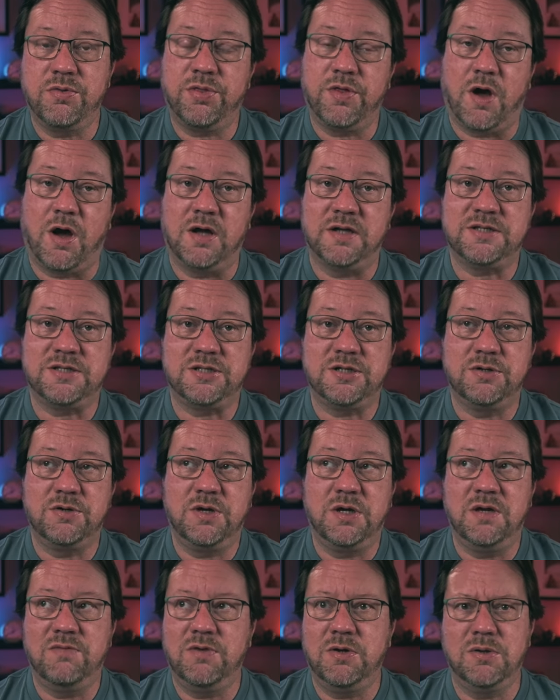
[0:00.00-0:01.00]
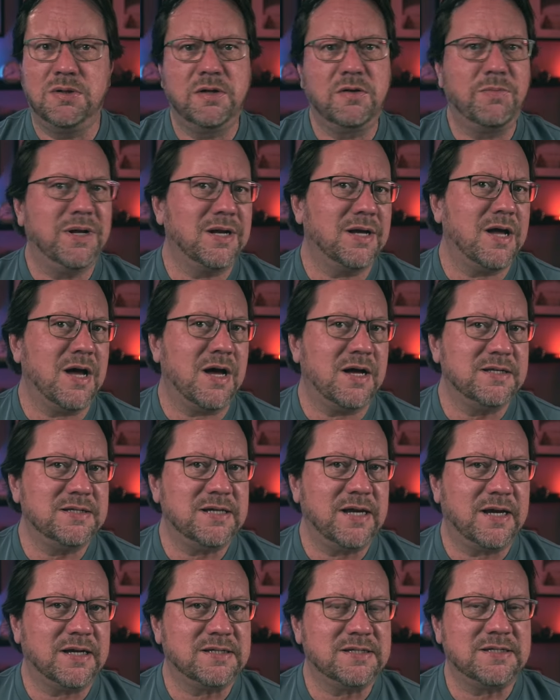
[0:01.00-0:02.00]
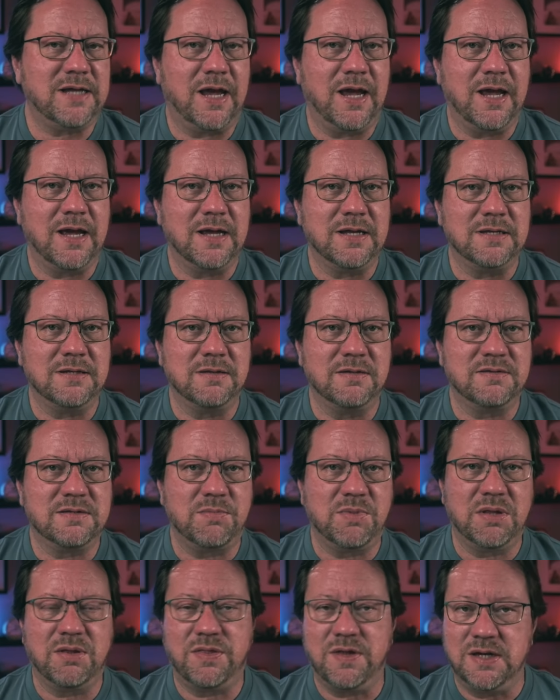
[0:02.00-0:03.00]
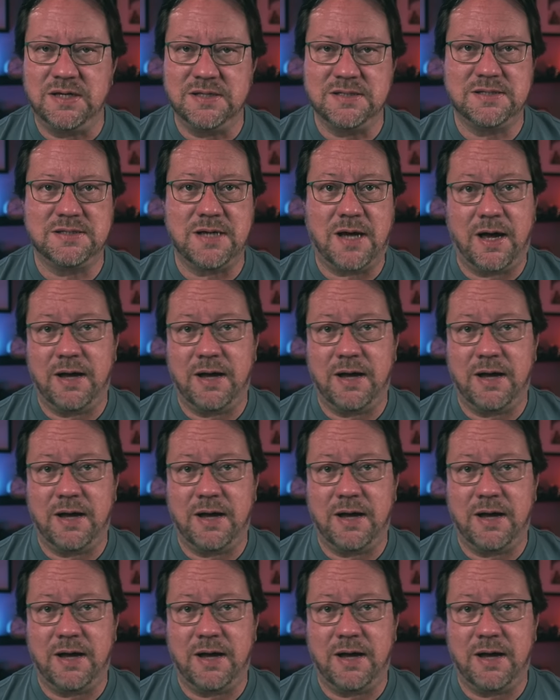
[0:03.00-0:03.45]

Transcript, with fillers: thoughts to give you a little bit of context and some of the things